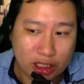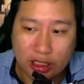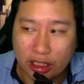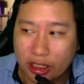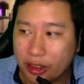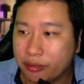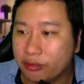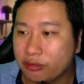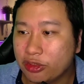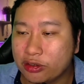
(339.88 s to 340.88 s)
Um,
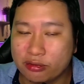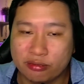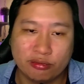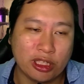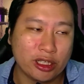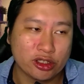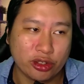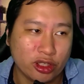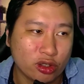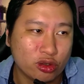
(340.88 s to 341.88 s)
you know, uh, sorry
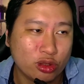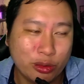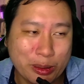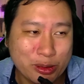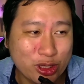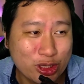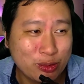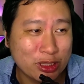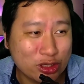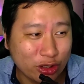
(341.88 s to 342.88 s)
not google web stories but
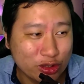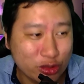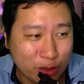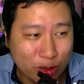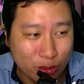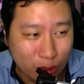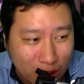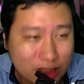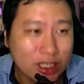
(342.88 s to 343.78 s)
StoryScraper works